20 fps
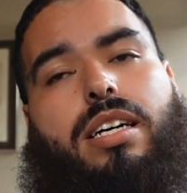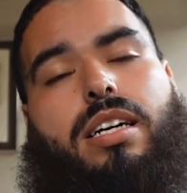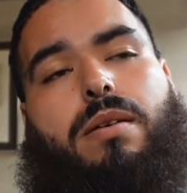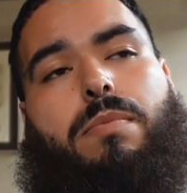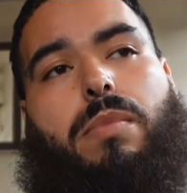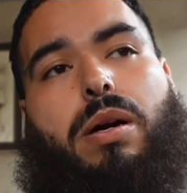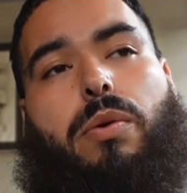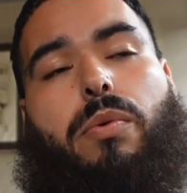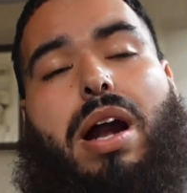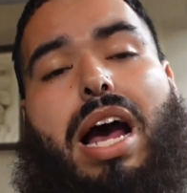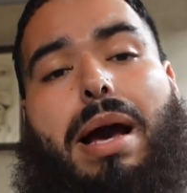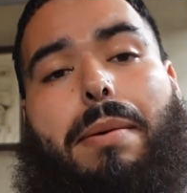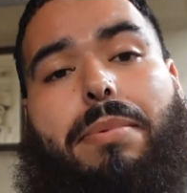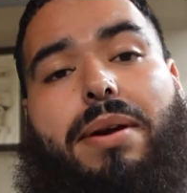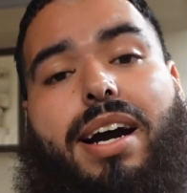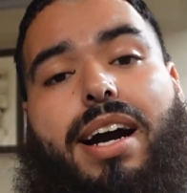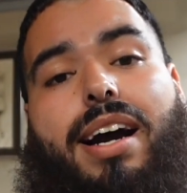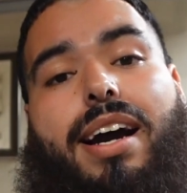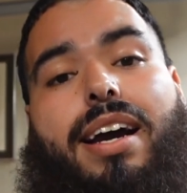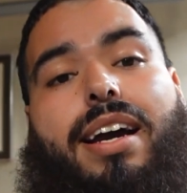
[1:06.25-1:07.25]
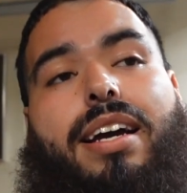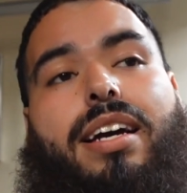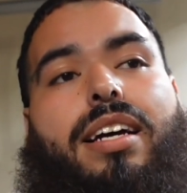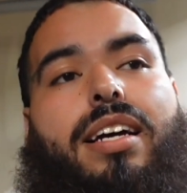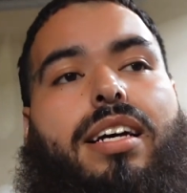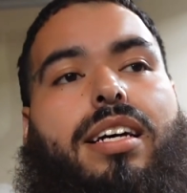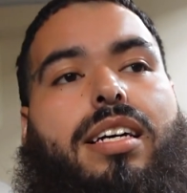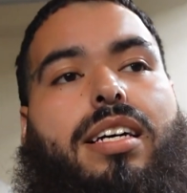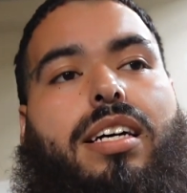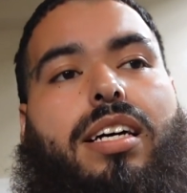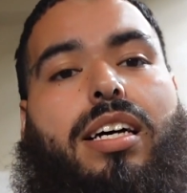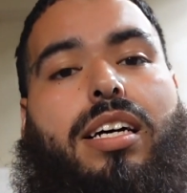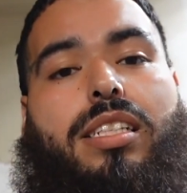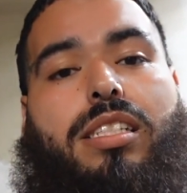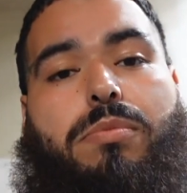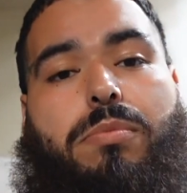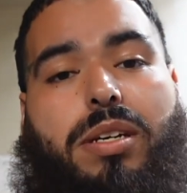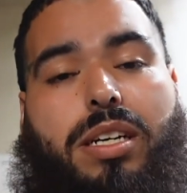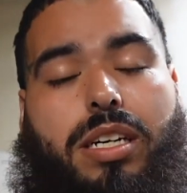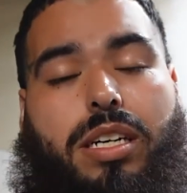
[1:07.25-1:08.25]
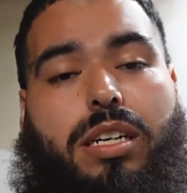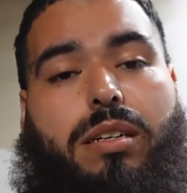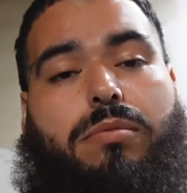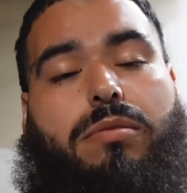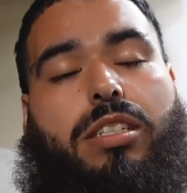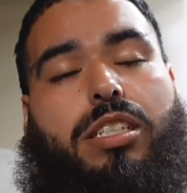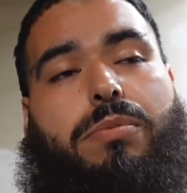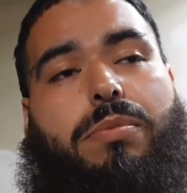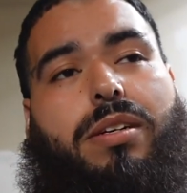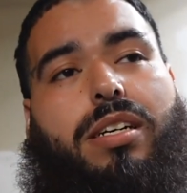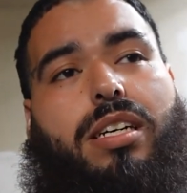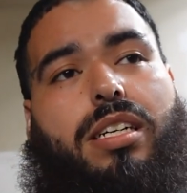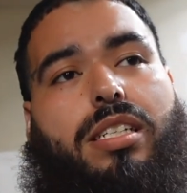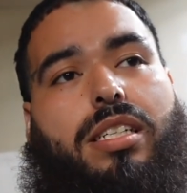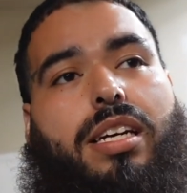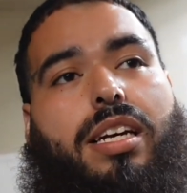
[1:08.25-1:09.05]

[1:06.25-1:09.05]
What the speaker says: rap guy hits me up just because